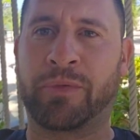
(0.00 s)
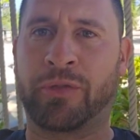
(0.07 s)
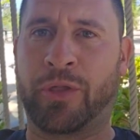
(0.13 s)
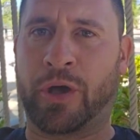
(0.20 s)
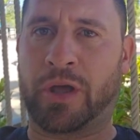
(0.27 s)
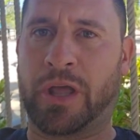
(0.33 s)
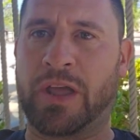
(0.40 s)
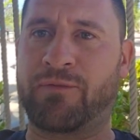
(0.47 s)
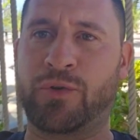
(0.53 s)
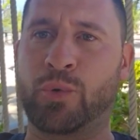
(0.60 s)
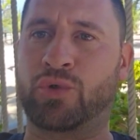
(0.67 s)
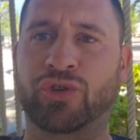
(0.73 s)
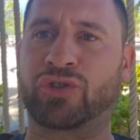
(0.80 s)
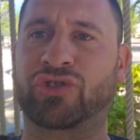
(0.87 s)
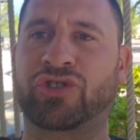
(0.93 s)
That if you
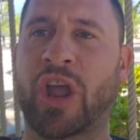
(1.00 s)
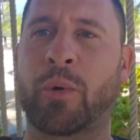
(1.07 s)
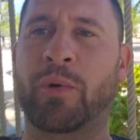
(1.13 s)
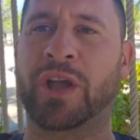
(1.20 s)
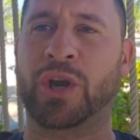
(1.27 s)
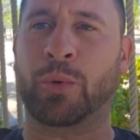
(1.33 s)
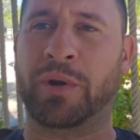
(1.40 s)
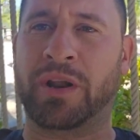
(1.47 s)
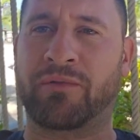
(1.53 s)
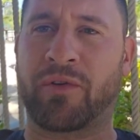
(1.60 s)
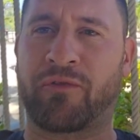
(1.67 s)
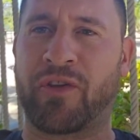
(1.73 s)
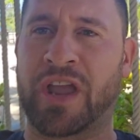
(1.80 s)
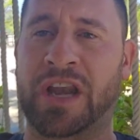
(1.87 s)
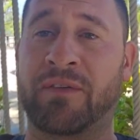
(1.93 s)
just say we're going to win
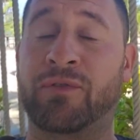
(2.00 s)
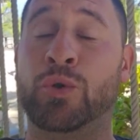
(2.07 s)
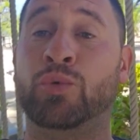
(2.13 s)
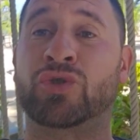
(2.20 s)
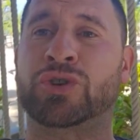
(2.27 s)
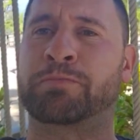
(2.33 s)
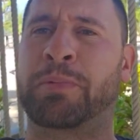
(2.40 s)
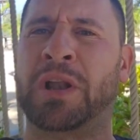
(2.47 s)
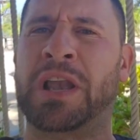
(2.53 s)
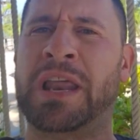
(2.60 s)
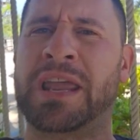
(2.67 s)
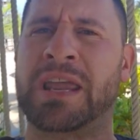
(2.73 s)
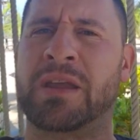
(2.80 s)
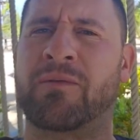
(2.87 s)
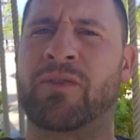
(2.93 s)
everything and if you just
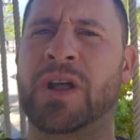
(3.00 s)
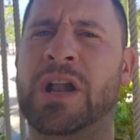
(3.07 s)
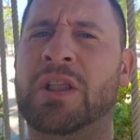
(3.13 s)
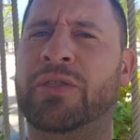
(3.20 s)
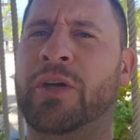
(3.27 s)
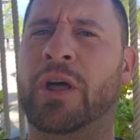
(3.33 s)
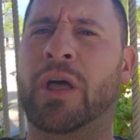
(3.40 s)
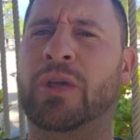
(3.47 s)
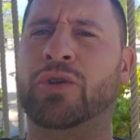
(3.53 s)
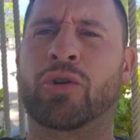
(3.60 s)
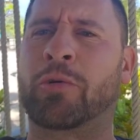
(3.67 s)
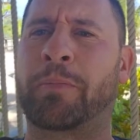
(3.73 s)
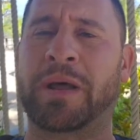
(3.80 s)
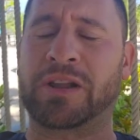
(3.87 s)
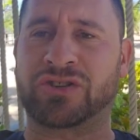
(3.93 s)
believe that you're
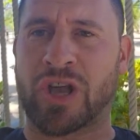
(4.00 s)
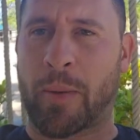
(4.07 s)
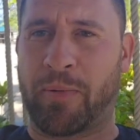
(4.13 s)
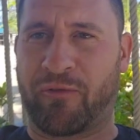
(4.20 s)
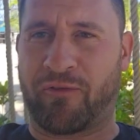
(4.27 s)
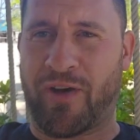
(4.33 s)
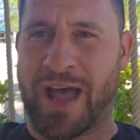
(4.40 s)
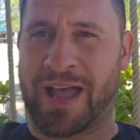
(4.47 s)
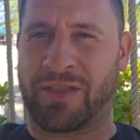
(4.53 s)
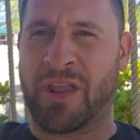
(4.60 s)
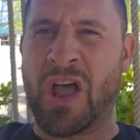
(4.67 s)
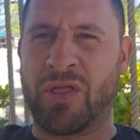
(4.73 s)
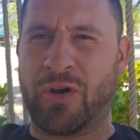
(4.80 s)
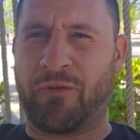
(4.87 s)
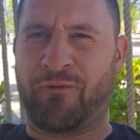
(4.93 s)
a better type of fan,
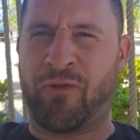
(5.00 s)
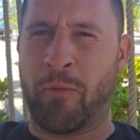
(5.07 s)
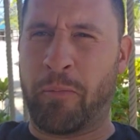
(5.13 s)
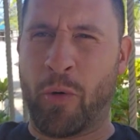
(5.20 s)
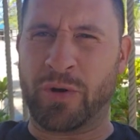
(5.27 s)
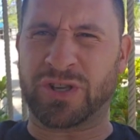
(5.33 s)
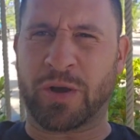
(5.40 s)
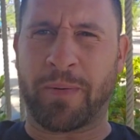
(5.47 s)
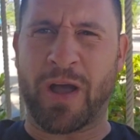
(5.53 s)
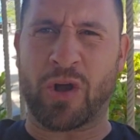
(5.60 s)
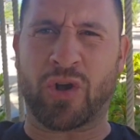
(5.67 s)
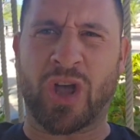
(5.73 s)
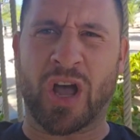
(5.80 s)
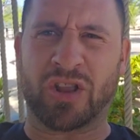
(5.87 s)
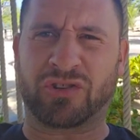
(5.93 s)
that football is
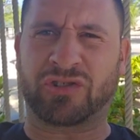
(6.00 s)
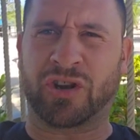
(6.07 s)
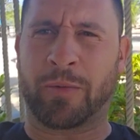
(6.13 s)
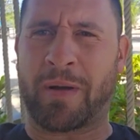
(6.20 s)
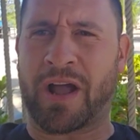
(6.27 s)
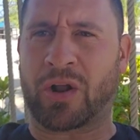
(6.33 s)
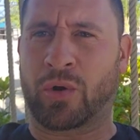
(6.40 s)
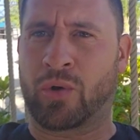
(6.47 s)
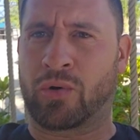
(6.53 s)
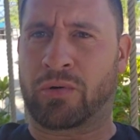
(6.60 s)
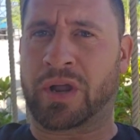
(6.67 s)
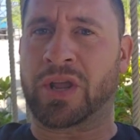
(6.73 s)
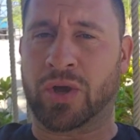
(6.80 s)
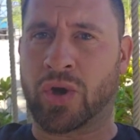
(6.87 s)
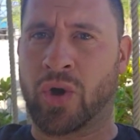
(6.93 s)
about guts and about
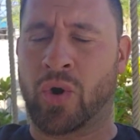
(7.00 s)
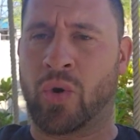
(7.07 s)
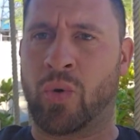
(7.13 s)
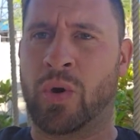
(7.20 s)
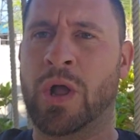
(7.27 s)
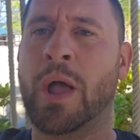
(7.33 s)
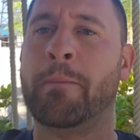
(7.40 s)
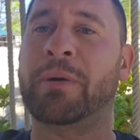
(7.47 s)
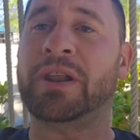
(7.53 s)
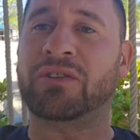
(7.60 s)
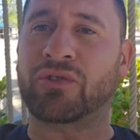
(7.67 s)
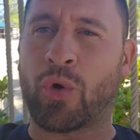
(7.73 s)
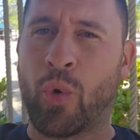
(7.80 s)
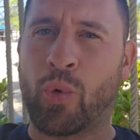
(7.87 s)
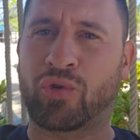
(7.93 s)
glory, cool. But
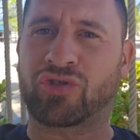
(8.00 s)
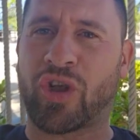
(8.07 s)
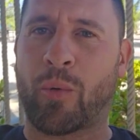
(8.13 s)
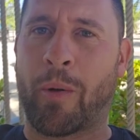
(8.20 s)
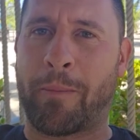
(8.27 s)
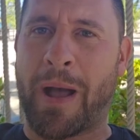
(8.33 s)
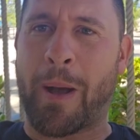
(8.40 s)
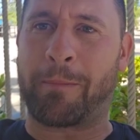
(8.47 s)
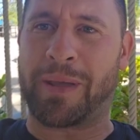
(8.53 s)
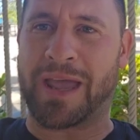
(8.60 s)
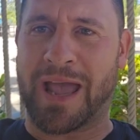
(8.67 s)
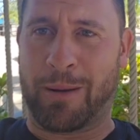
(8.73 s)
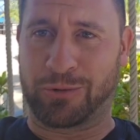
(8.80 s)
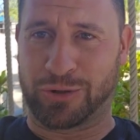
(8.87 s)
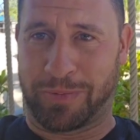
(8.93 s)
it's also about
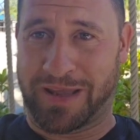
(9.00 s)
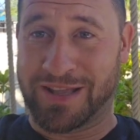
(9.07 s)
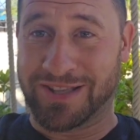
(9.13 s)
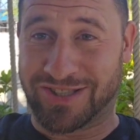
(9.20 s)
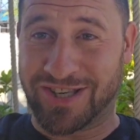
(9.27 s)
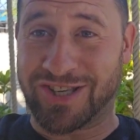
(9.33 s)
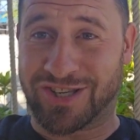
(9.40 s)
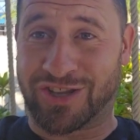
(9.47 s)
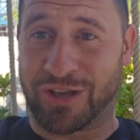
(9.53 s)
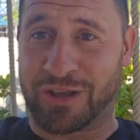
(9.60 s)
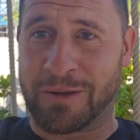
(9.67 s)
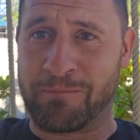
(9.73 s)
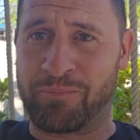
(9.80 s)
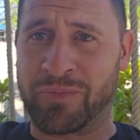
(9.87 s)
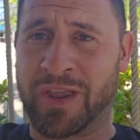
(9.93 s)
being able to be consistent.
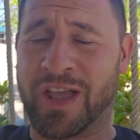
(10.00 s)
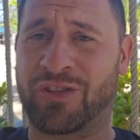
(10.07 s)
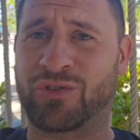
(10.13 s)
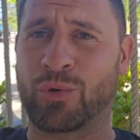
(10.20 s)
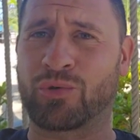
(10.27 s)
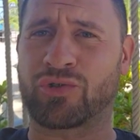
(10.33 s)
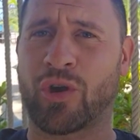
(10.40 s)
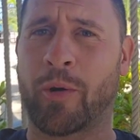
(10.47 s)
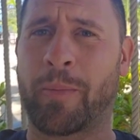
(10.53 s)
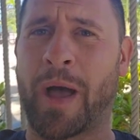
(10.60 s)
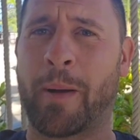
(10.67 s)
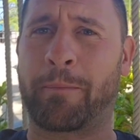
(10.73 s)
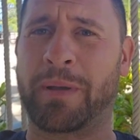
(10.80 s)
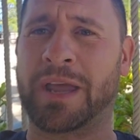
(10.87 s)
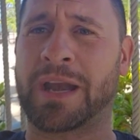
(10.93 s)
It's also
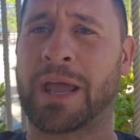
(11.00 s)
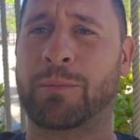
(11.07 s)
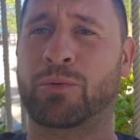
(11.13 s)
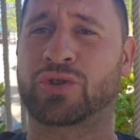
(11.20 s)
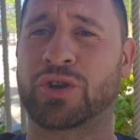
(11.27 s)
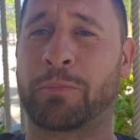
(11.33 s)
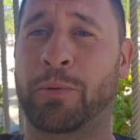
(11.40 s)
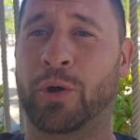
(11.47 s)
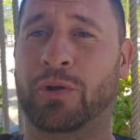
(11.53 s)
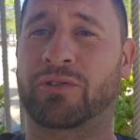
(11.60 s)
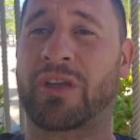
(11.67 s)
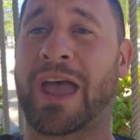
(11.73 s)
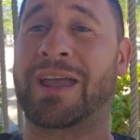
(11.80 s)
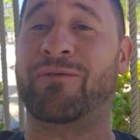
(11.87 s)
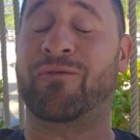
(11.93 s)
about being able to put
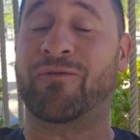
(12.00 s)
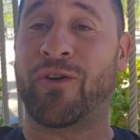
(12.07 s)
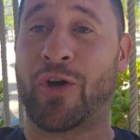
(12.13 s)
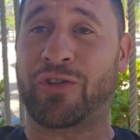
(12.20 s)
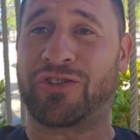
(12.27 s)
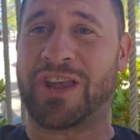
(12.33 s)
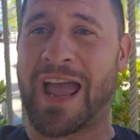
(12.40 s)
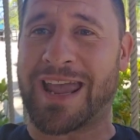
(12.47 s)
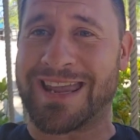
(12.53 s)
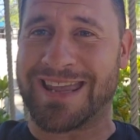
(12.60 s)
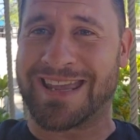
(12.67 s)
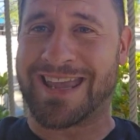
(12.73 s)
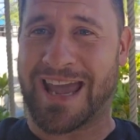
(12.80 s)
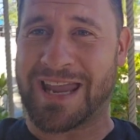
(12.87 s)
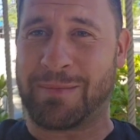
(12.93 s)
a
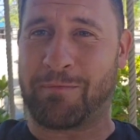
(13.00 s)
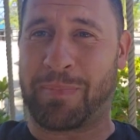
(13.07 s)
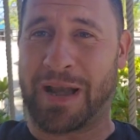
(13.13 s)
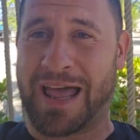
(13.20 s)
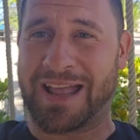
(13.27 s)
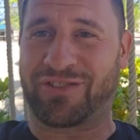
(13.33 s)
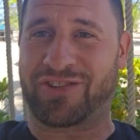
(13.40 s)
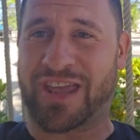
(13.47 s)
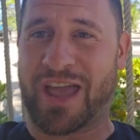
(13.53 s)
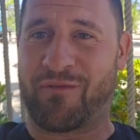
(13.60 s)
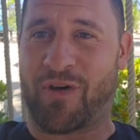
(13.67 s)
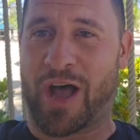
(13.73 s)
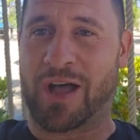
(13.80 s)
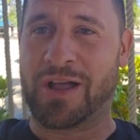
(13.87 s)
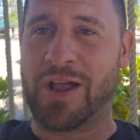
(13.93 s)
38 game plan together.